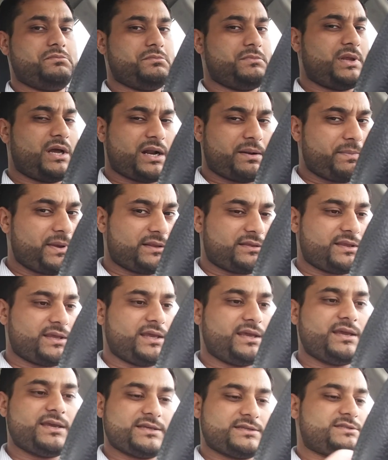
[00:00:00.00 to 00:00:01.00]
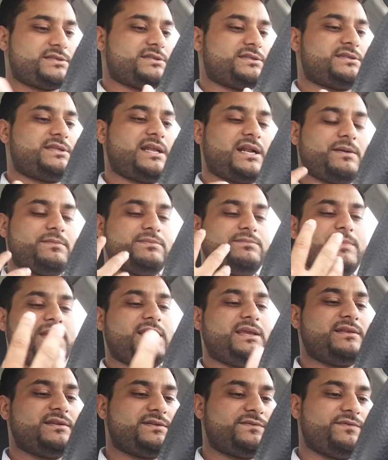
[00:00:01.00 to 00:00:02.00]
not a big thing. It's just that I'm
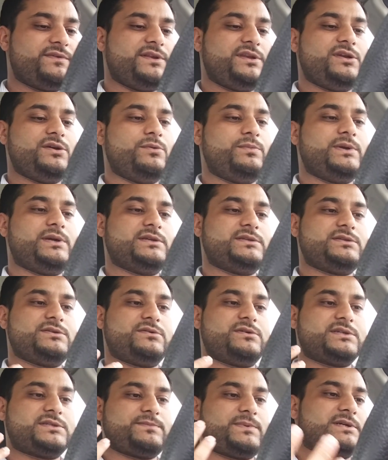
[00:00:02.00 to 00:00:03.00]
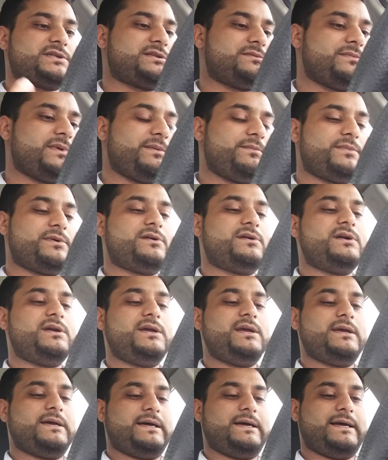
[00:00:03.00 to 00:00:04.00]
making this video because you're a special member.
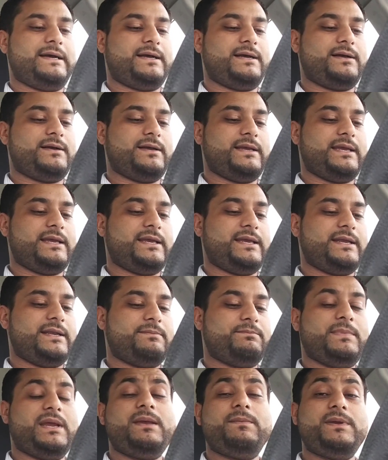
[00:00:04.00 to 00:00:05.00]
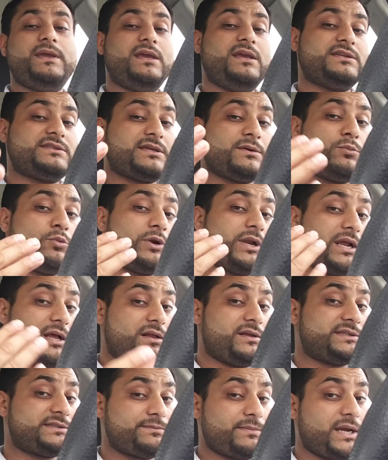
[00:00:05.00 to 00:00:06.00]
Uh, and maybe someone
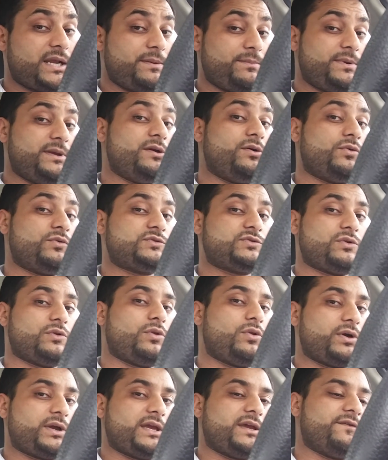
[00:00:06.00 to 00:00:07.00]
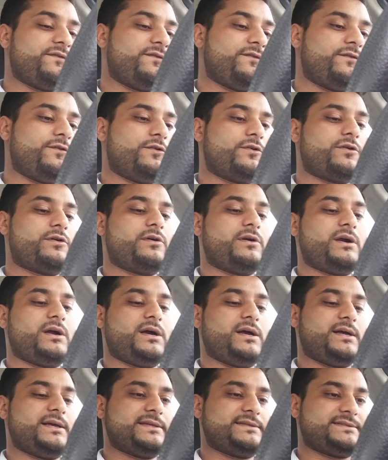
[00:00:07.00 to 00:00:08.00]
else might be also looking for a
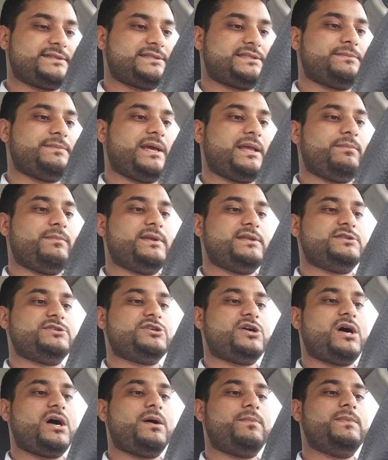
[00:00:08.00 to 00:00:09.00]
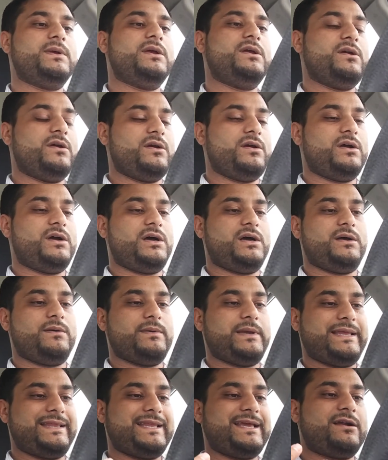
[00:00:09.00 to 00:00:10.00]
uh, system admin job
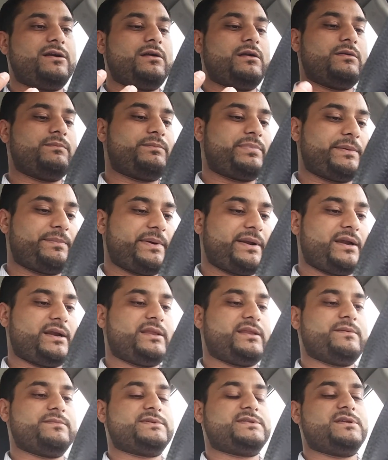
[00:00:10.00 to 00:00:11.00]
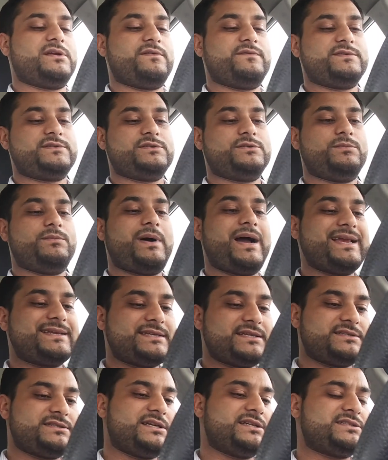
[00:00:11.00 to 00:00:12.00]
uh, and they're preparing themselves. So my
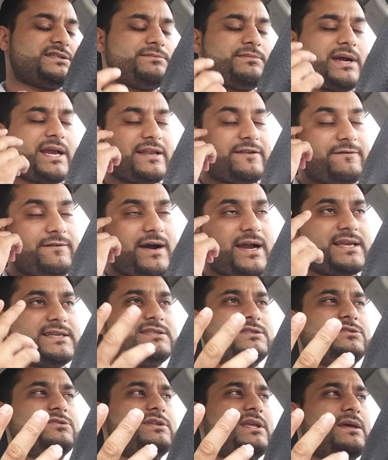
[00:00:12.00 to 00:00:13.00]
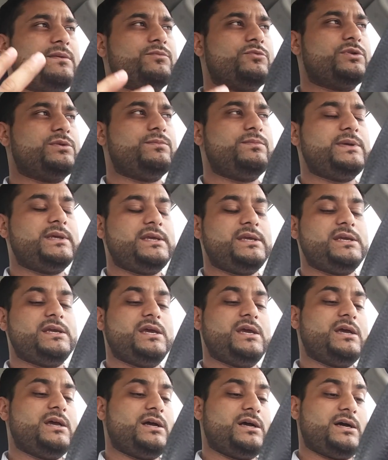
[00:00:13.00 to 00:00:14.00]
suggestion, my advice to them would be
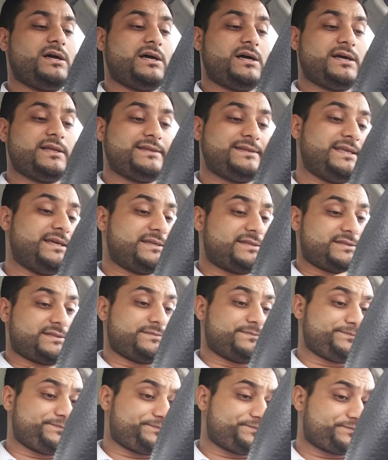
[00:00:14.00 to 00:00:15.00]
uh, this.